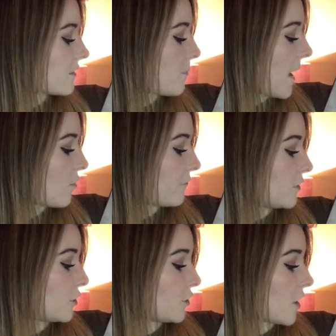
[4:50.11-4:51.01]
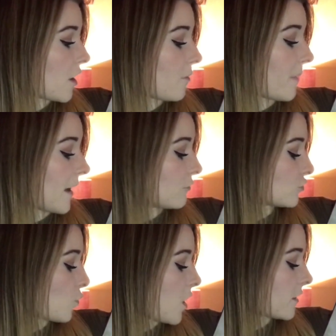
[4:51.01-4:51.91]
The Battle for Luna
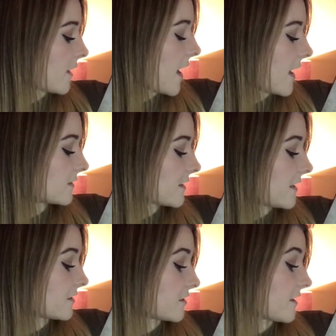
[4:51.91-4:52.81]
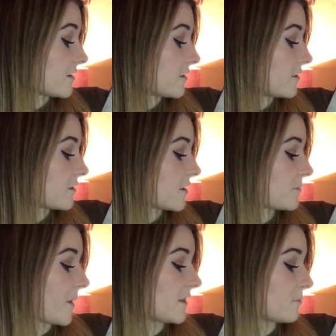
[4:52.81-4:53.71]
Battles 1, and Intercessors
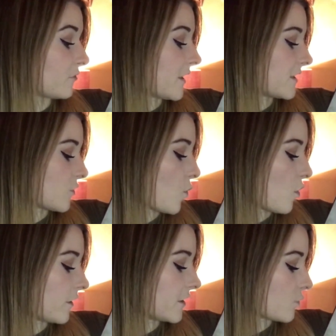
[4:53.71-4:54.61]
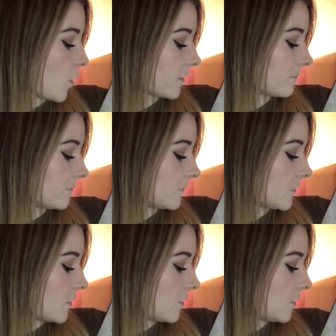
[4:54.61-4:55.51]
Space Marines Warriors 1.
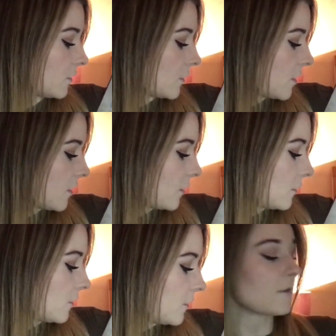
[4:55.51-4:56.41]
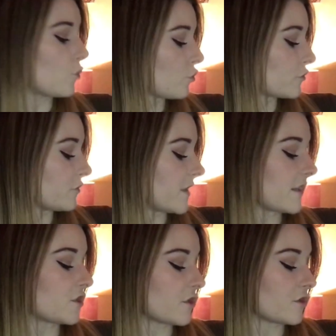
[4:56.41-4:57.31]
There are also
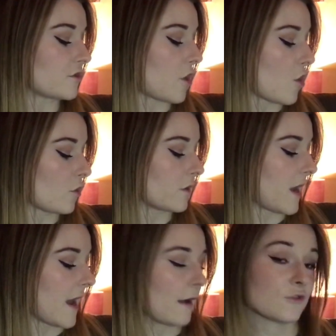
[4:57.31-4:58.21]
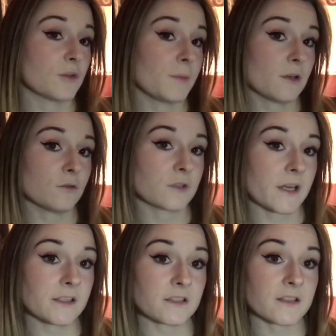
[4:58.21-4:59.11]
sections on how to build
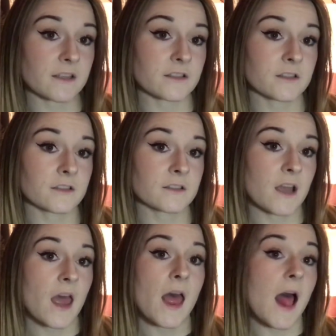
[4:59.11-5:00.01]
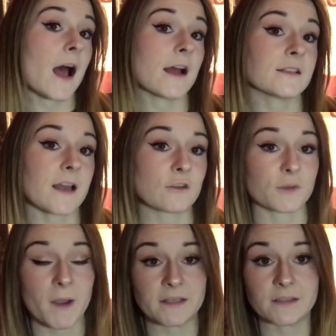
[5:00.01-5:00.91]
intercessors, and how
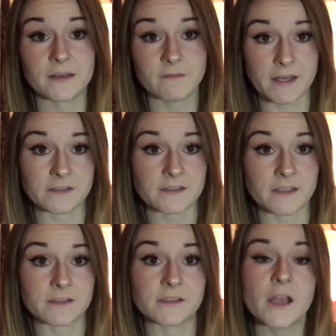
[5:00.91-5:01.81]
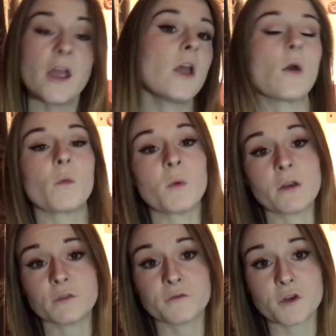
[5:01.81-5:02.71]
to paint intercessors. We
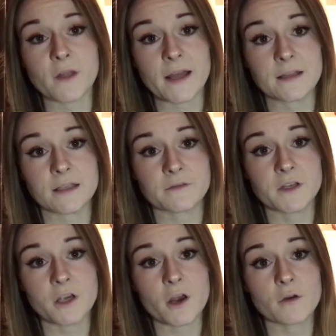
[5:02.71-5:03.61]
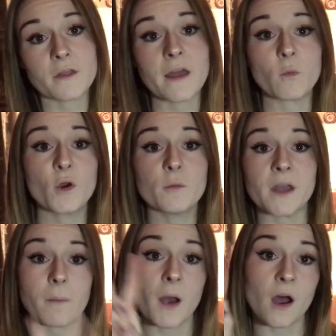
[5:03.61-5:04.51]
won't review that in this video. There will
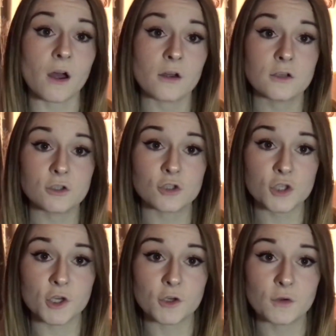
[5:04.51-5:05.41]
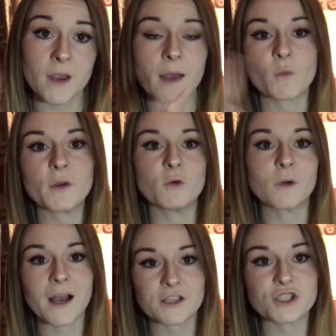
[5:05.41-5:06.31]
be a part 2 and we
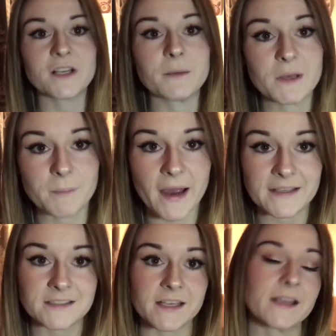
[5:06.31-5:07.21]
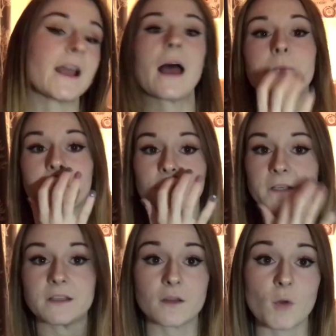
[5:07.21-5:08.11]
will actually be painting and
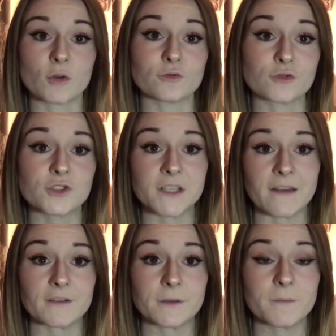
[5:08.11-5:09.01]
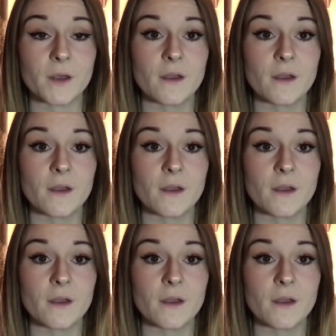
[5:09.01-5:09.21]
building the models together.